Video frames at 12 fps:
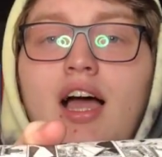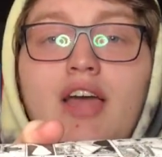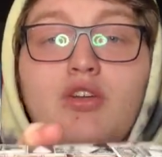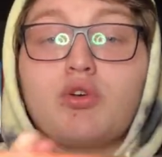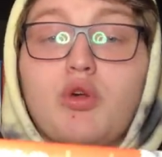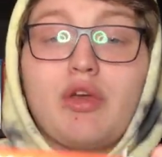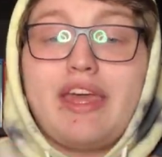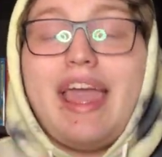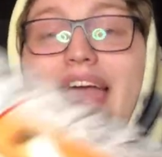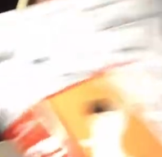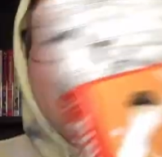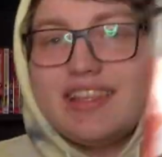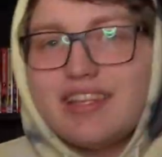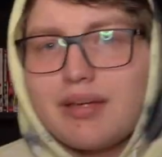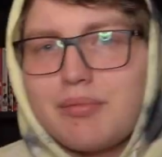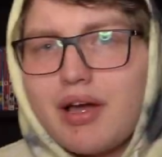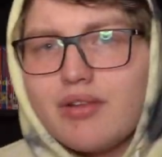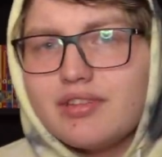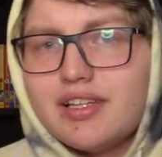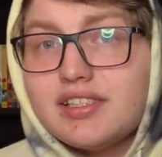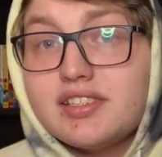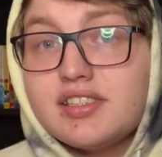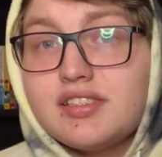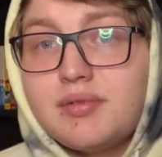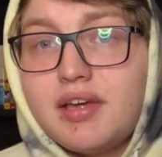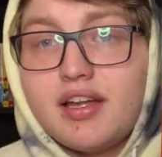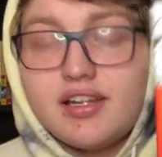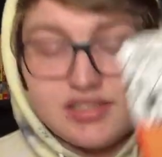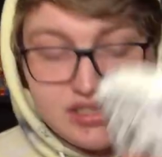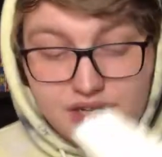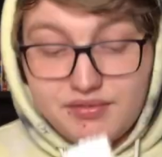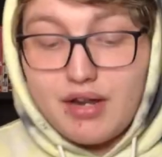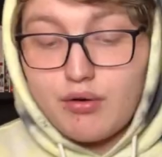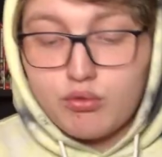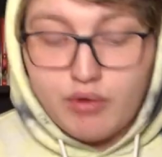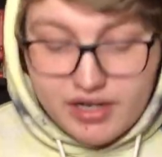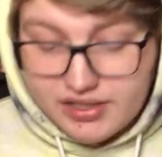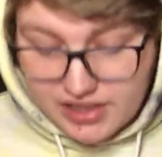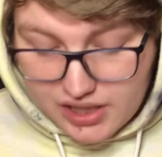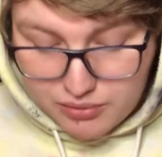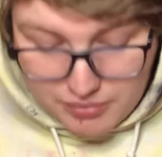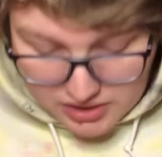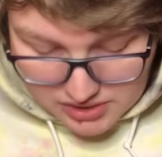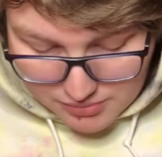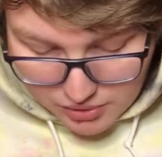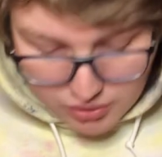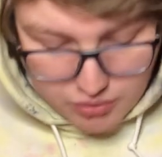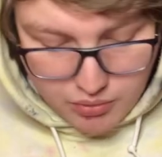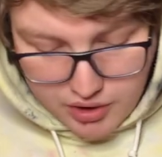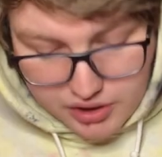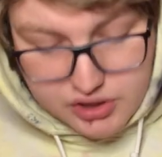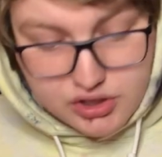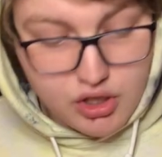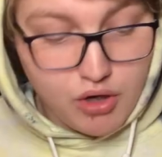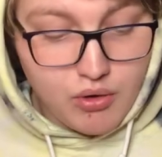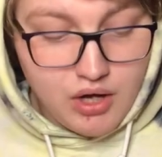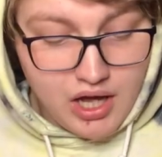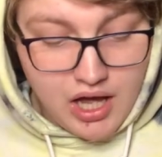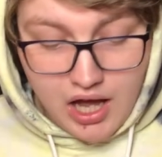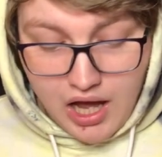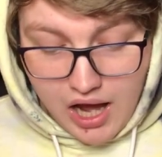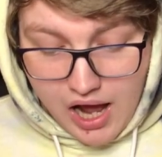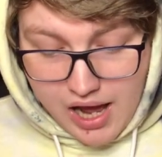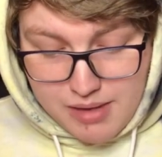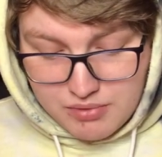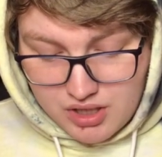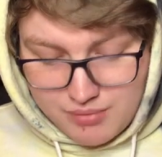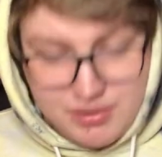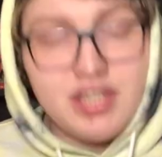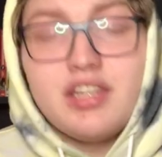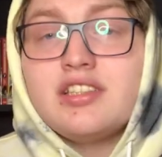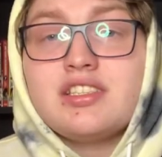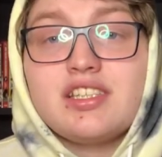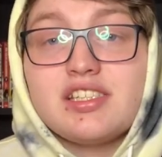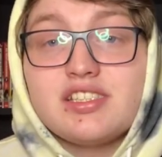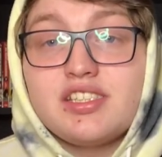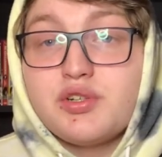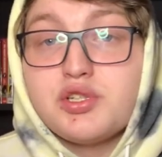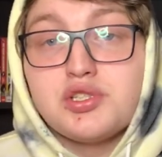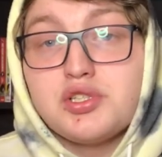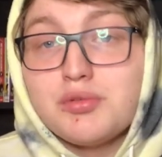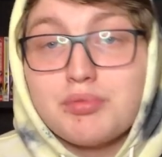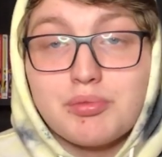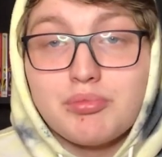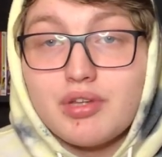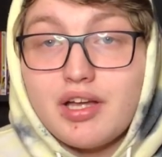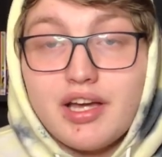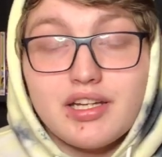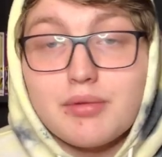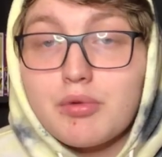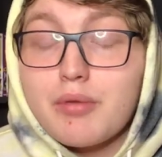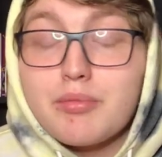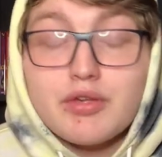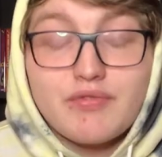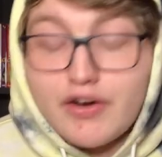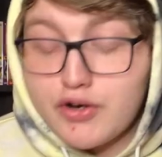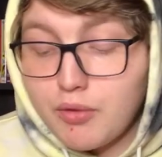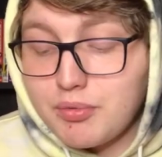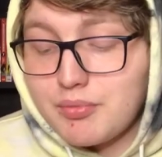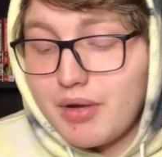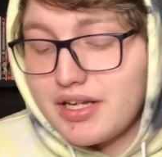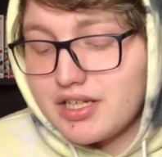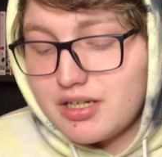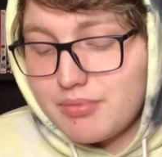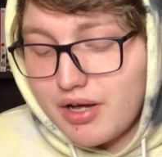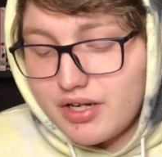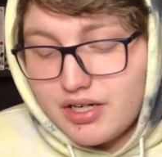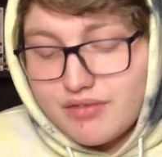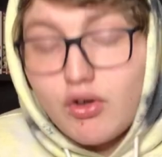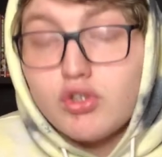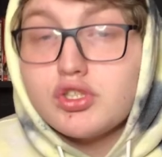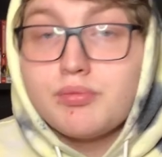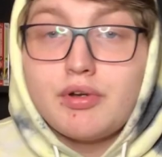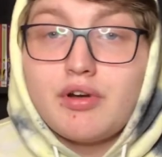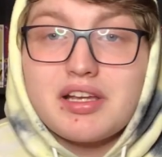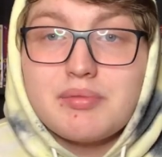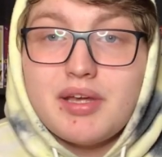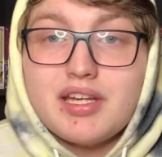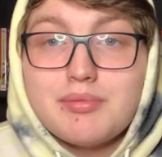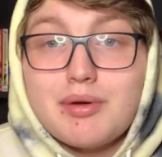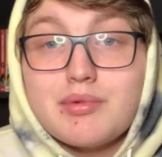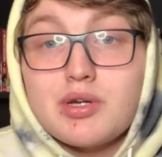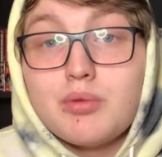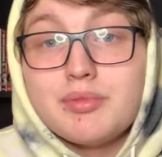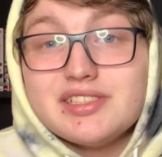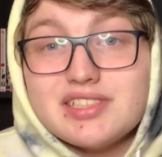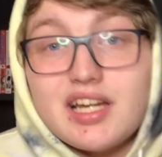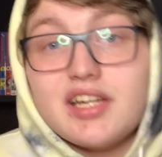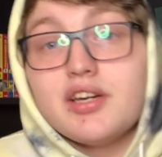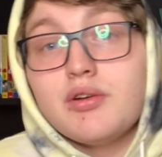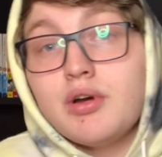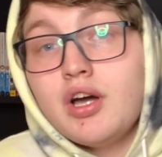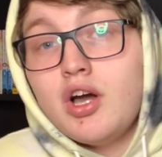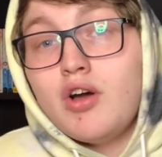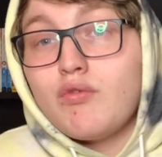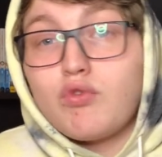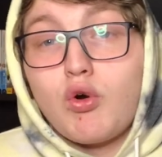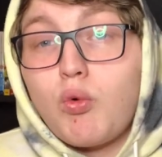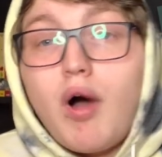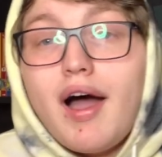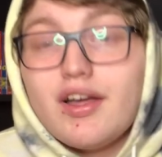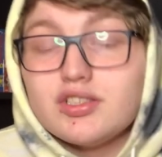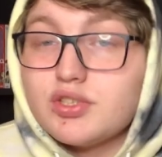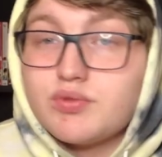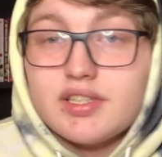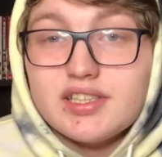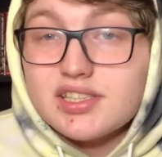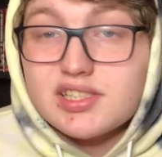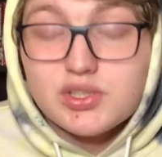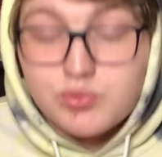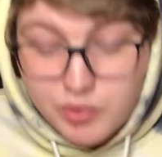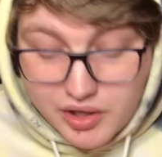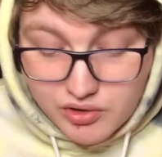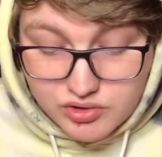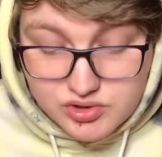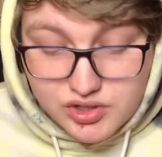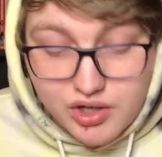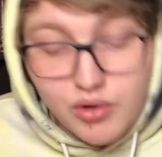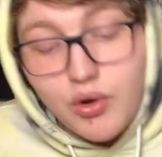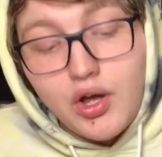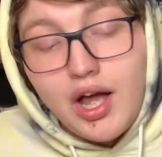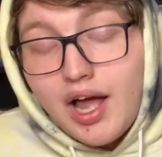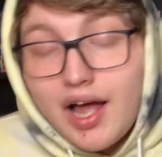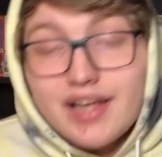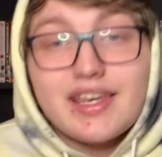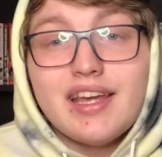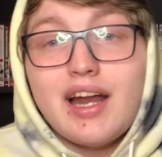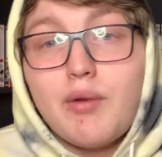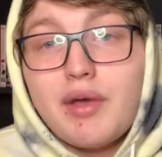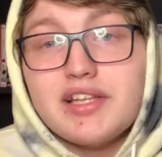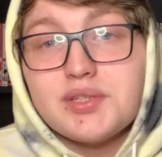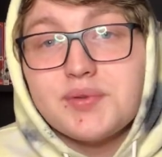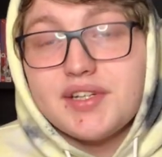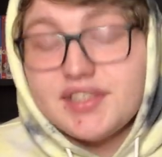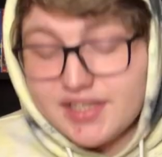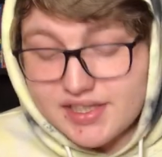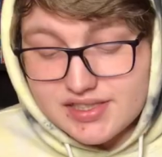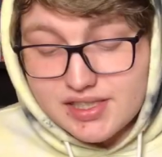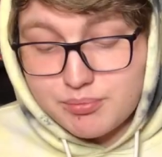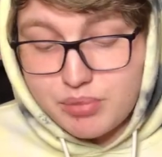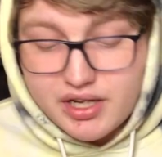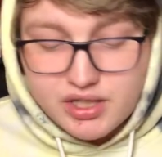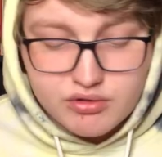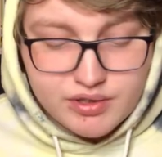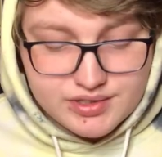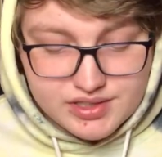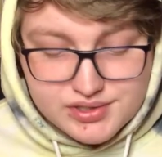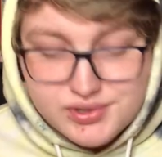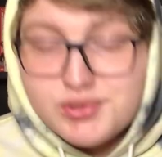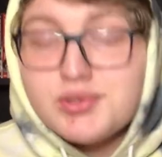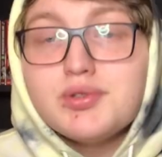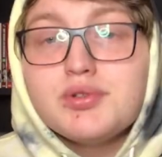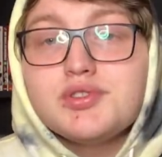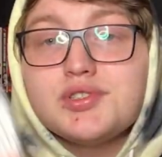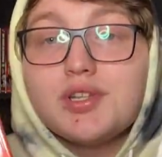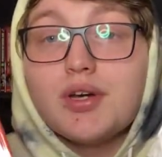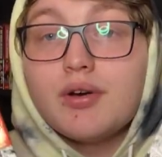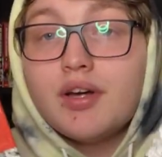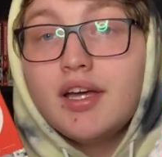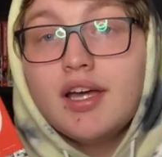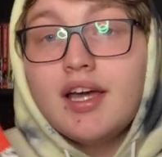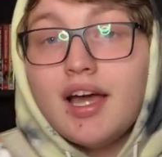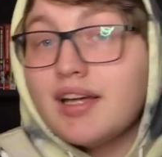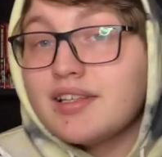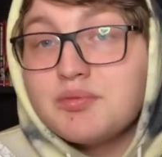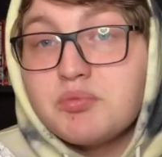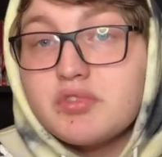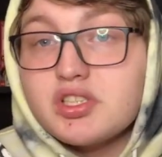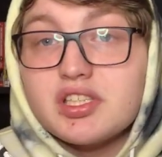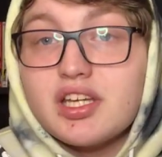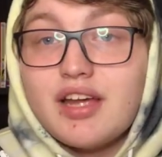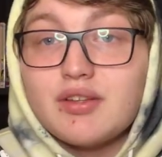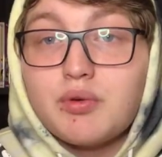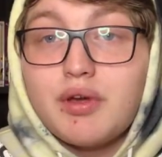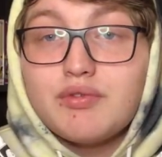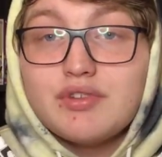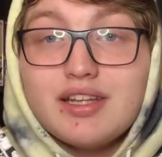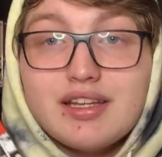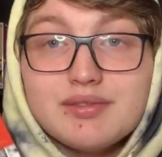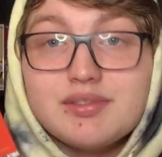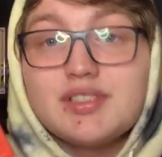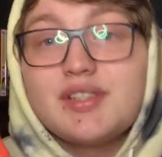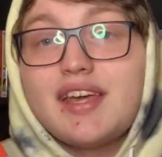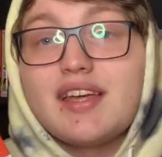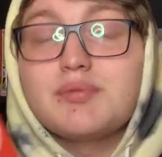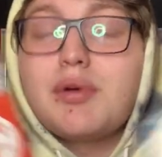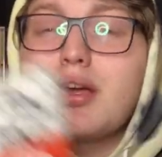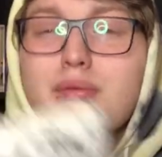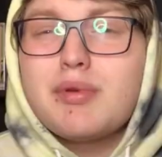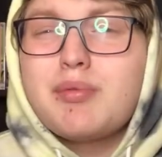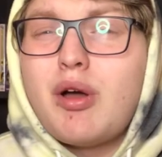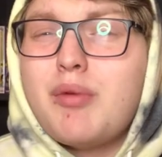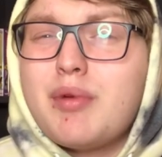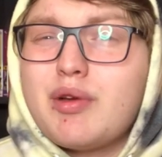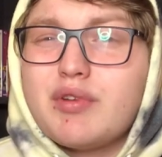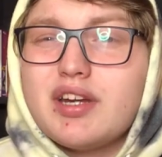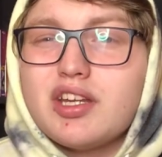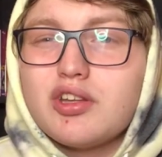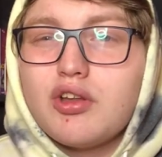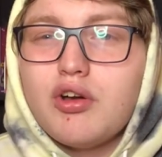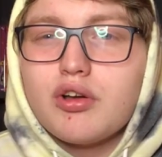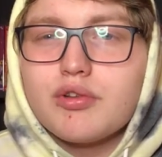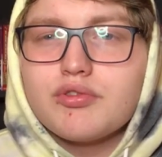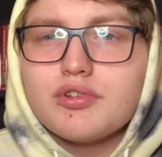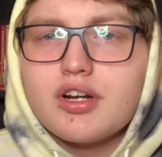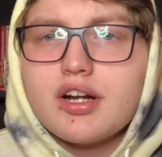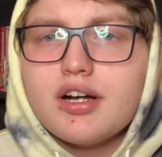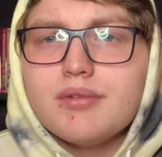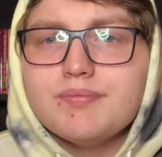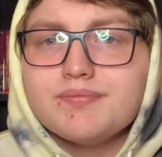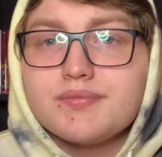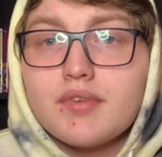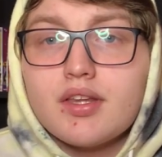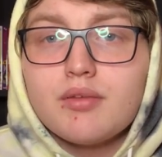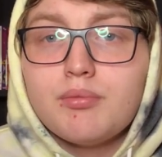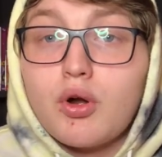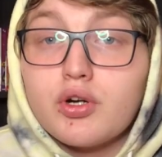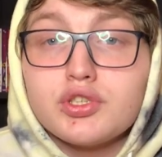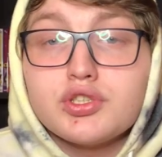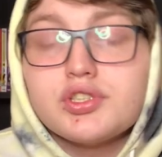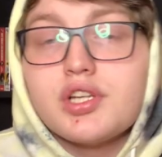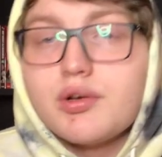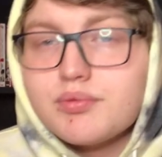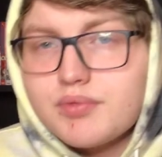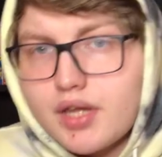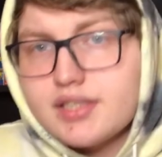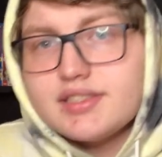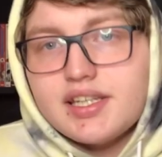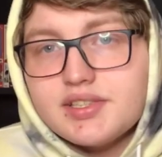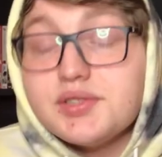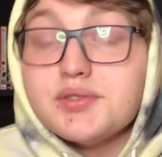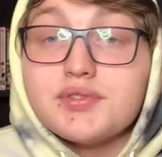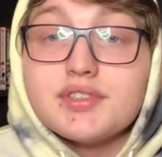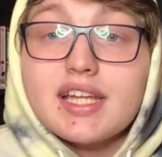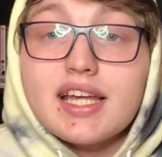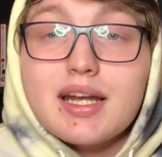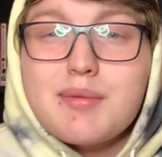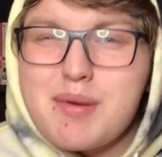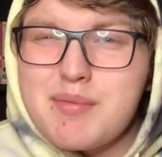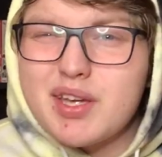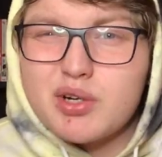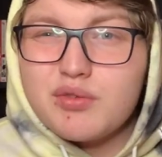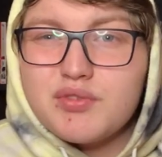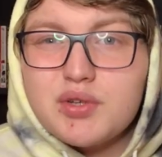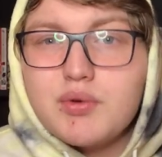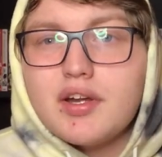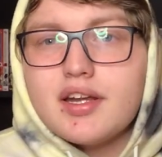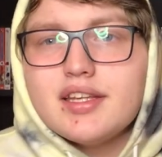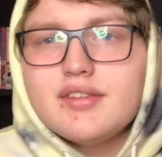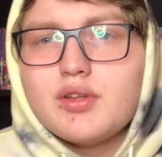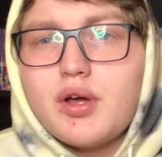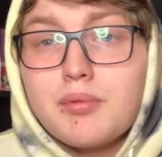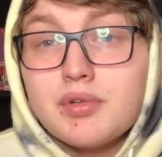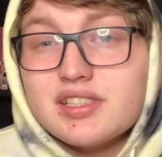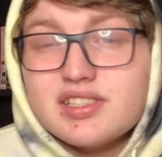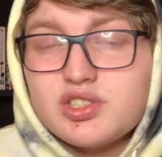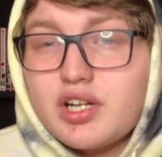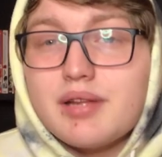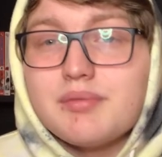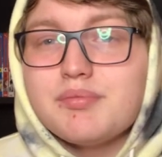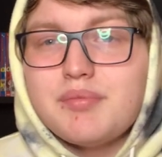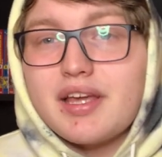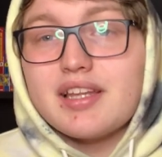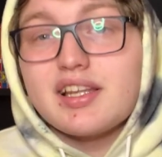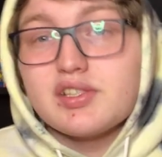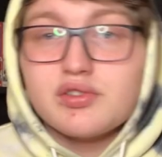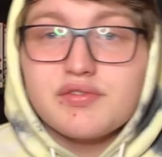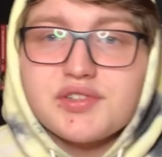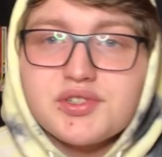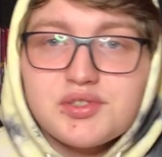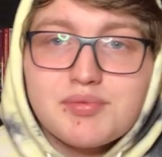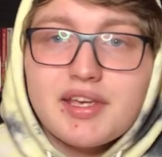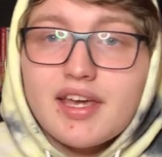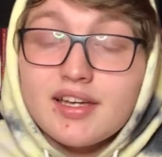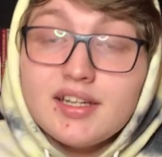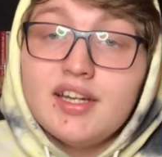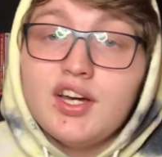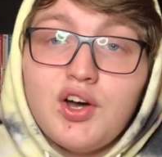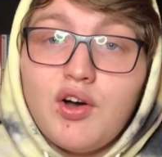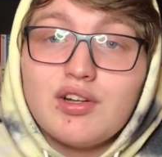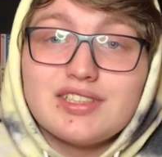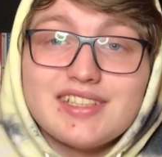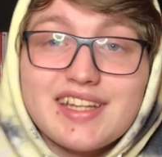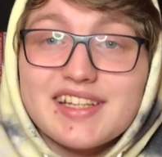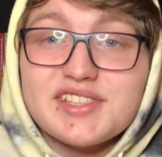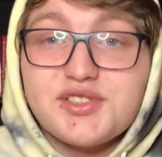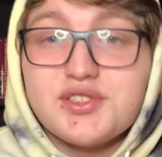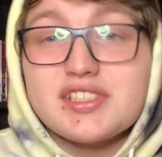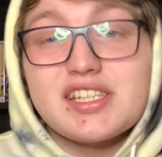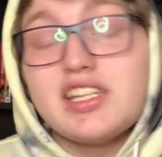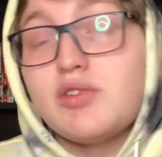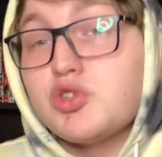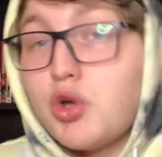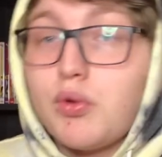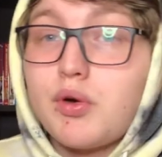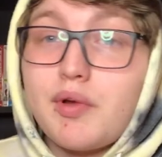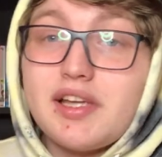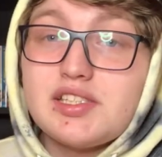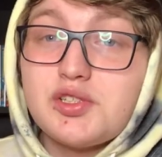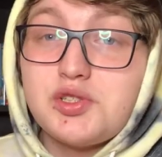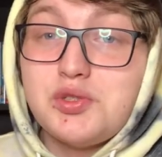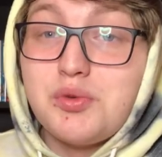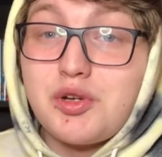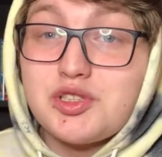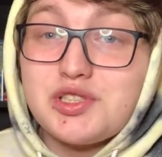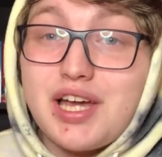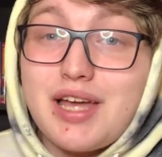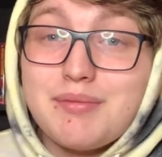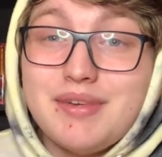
I don't know anything about this, to be honest. And I've never read a Tayu Matsumoto work, so I'm coming into this series super blind. I'm going to be very open-minded about it. And I've also been recommended by my homie Tayo for a while to read this as well, so cannot wait to read this. I'm probably gonna read this soon, so just gonna have to wait for then. So yeah, it's probably gonna be on my reading log for March, so stay tuned for that. I might make a review on it, even though I'm gonna try and make less reviews, but yeah, on to the next series, because I don't want to waste too much time.